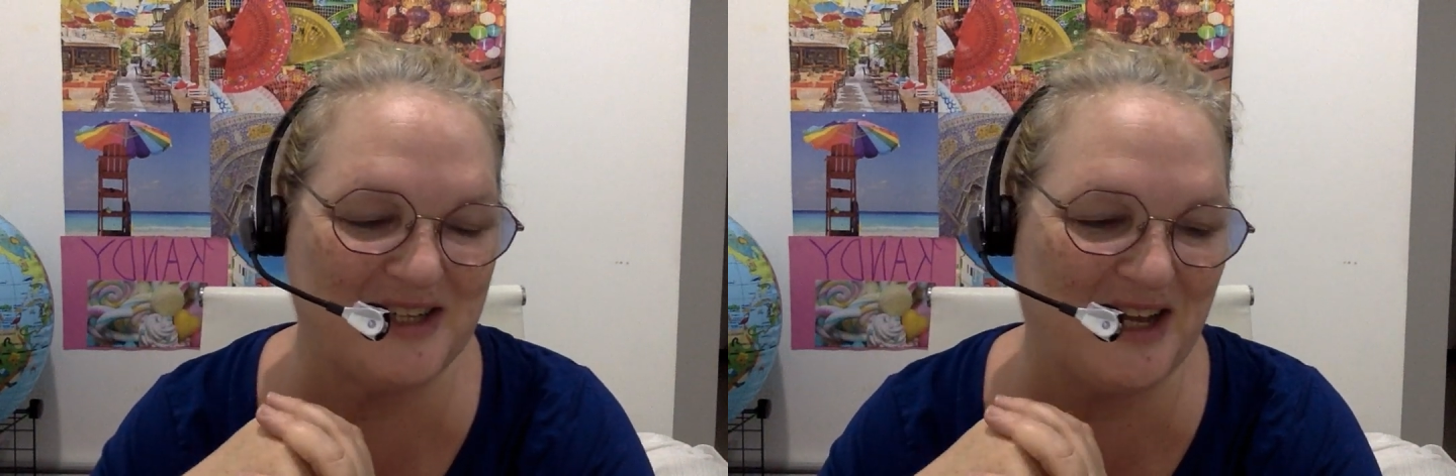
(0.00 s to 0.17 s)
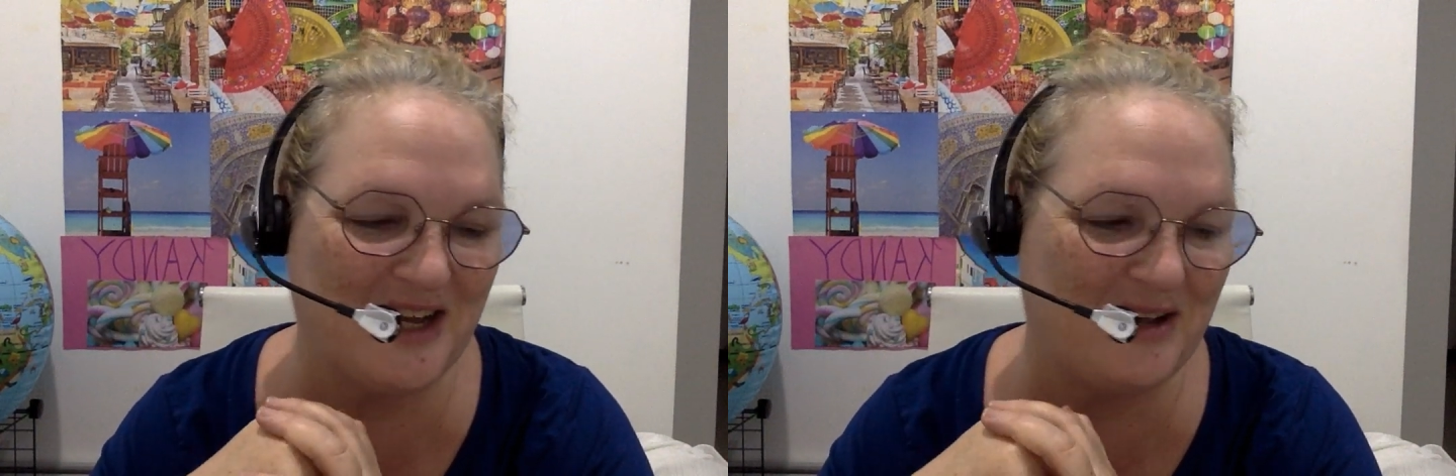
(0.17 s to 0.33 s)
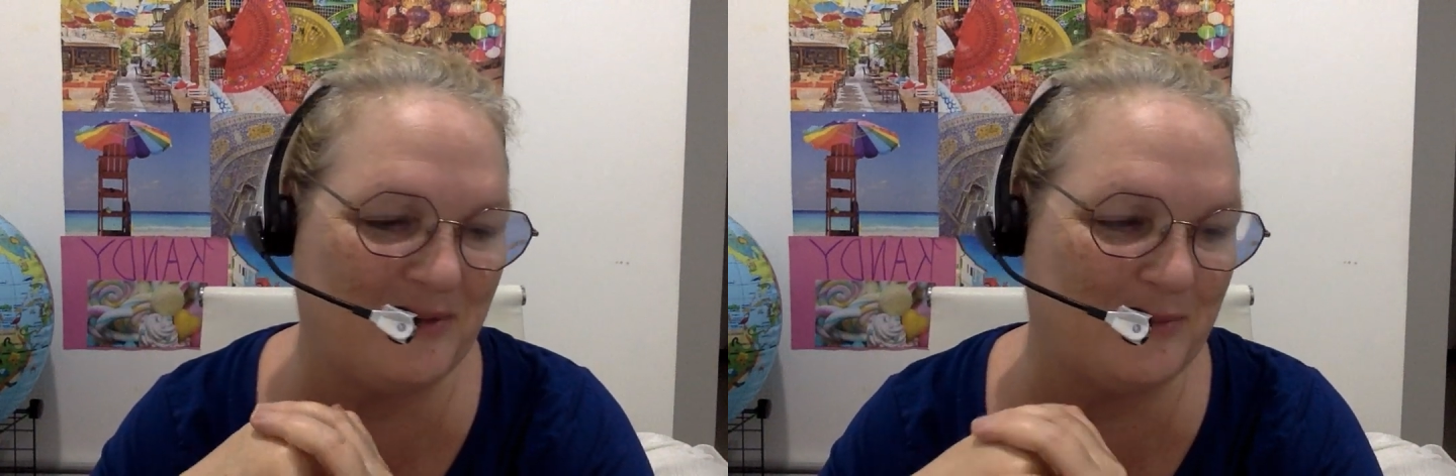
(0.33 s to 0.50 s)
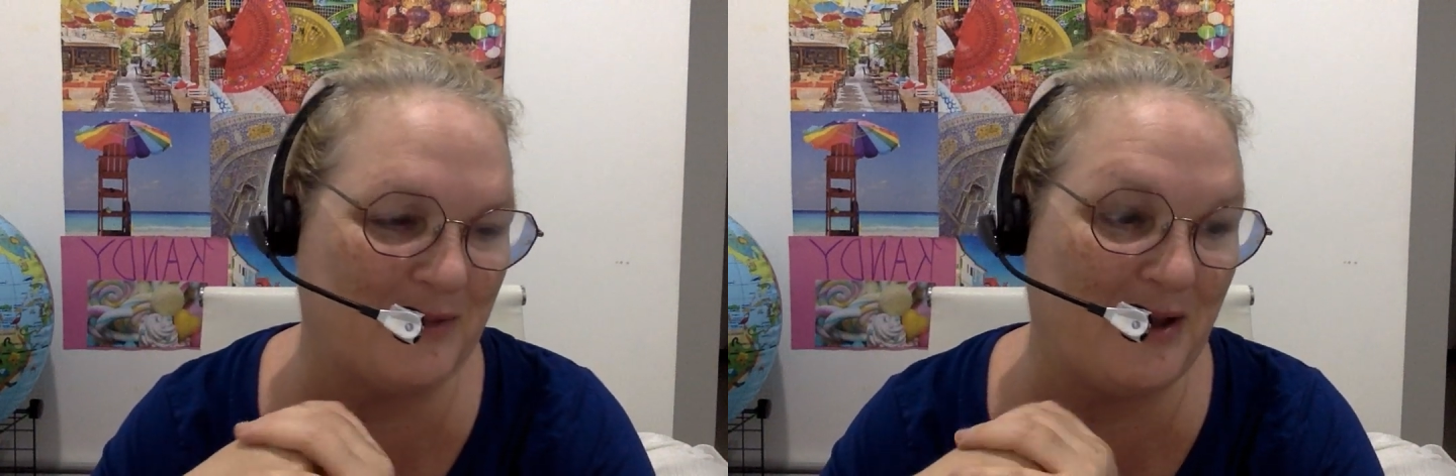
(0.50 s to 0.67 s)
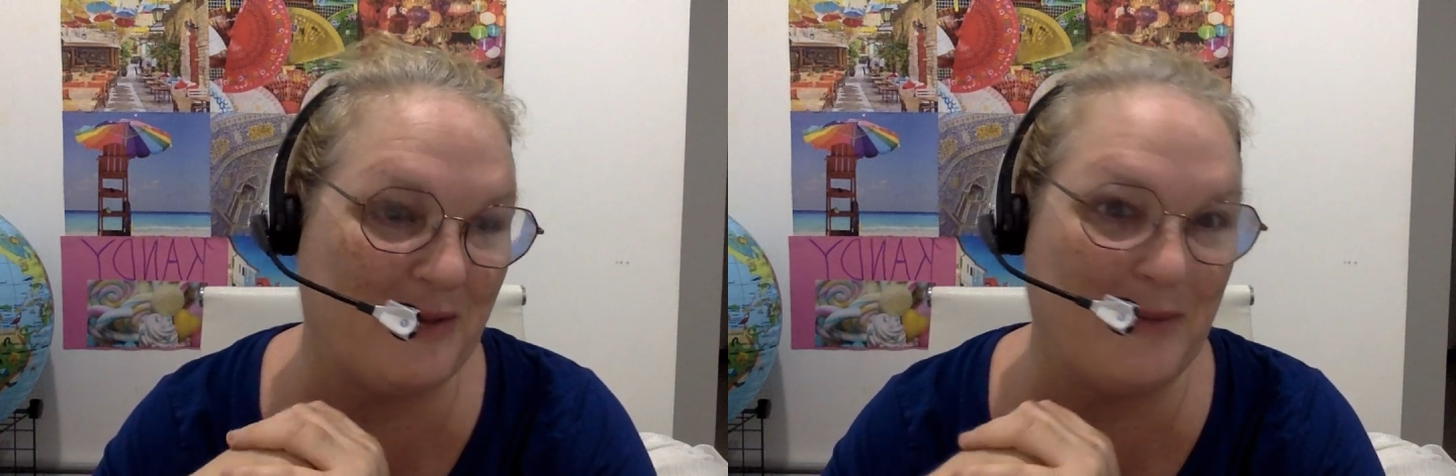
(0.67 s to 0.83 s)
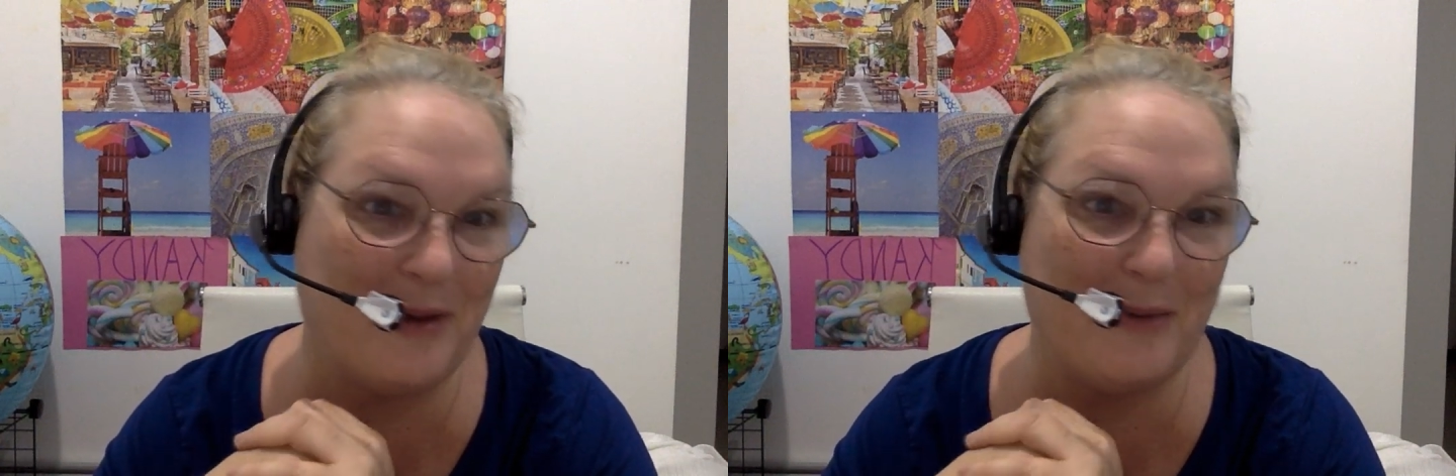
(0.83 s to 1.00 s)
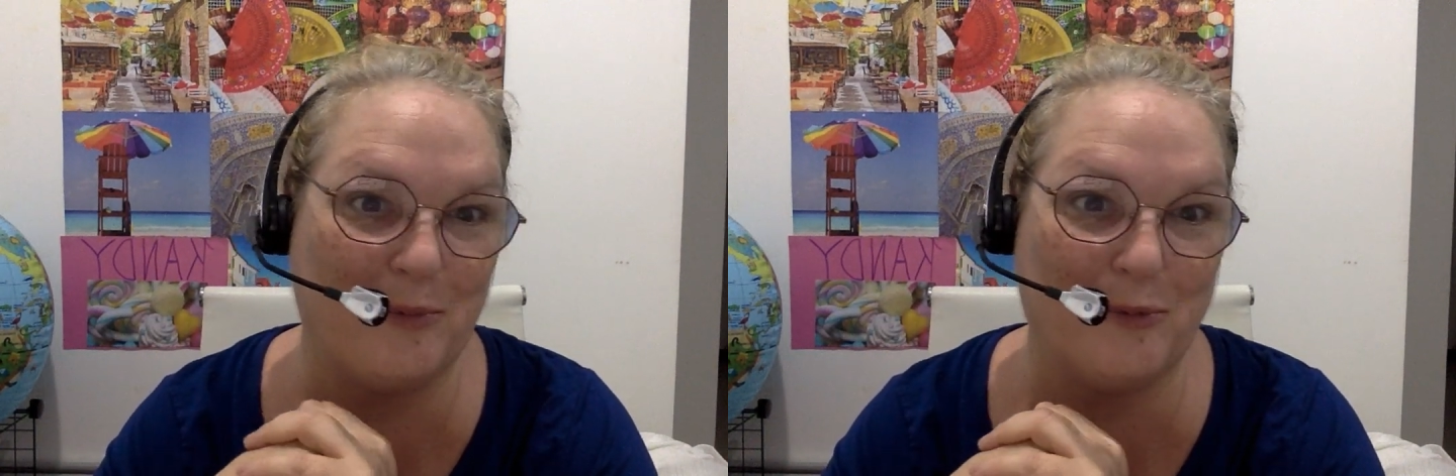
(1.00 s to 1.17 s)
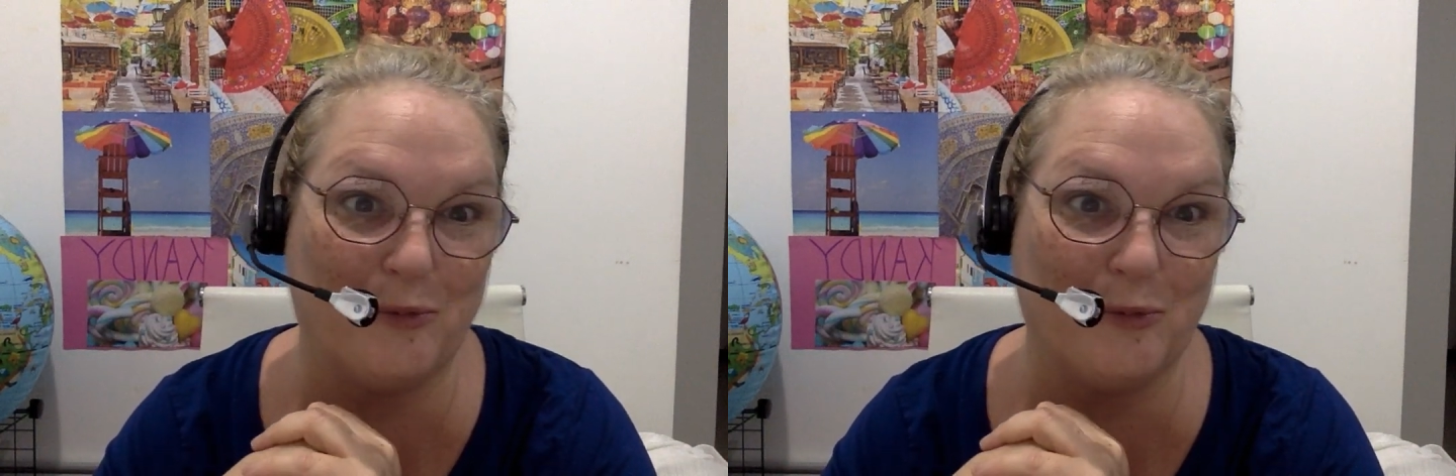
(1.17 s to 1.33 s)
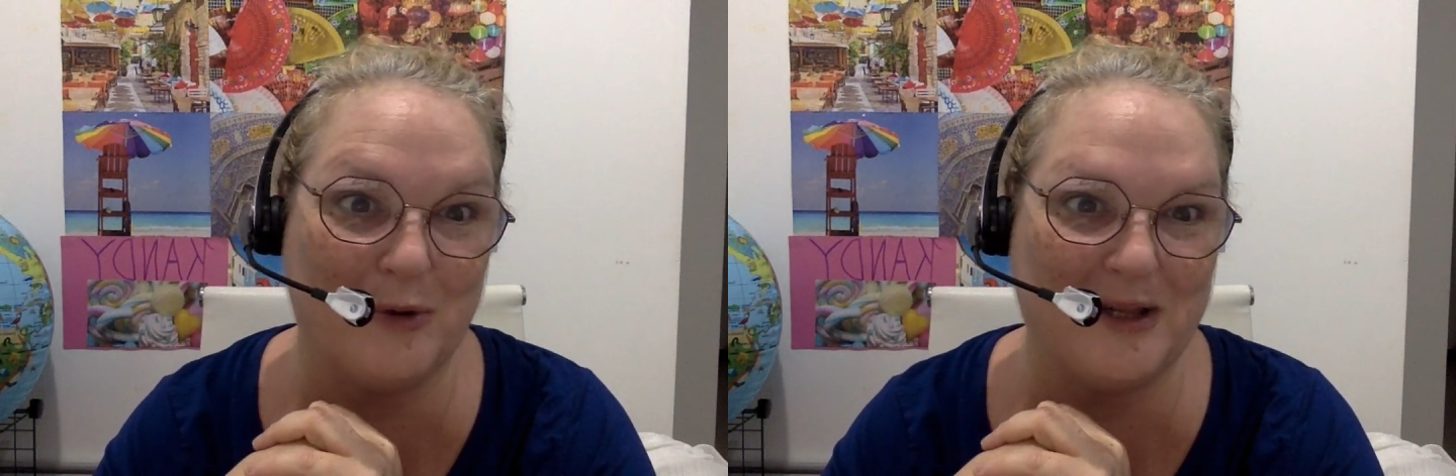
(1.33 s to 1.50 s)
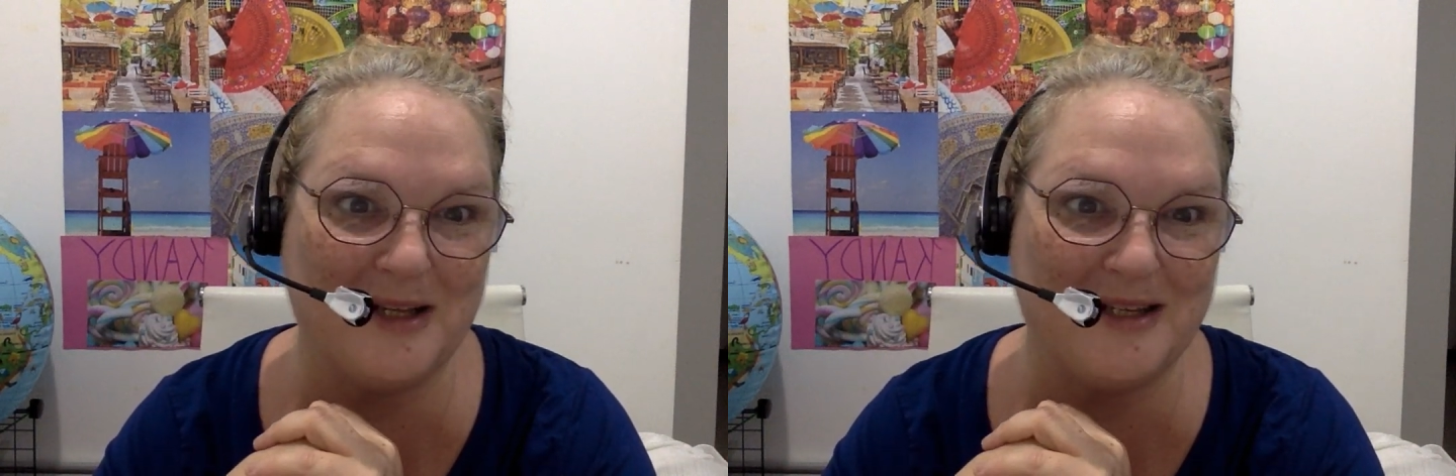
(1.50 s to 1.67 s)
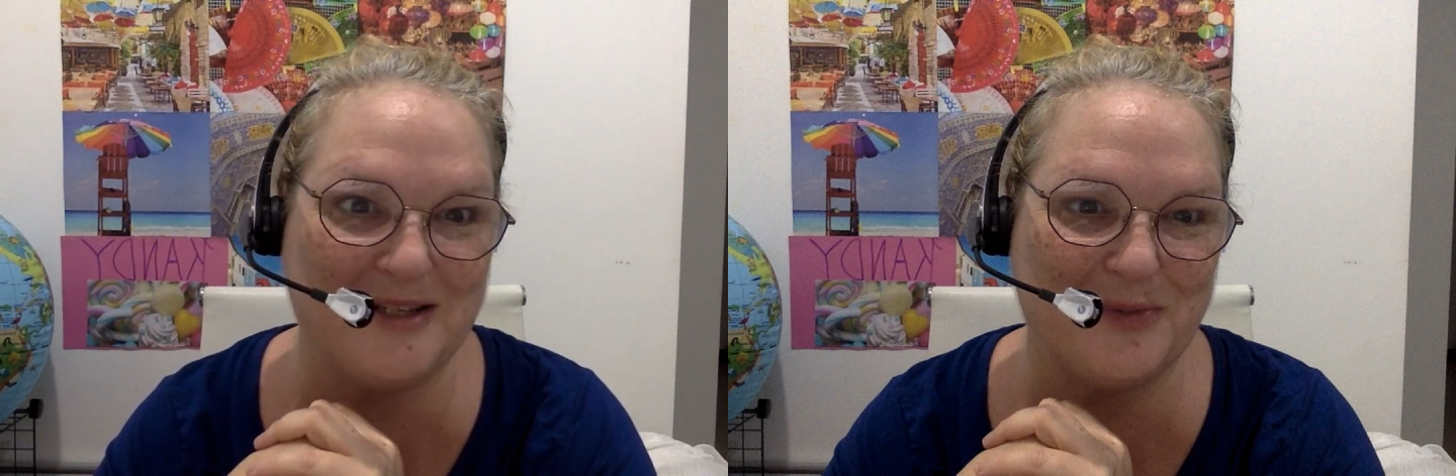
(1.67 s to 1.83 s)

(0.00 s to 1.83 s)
I'm up really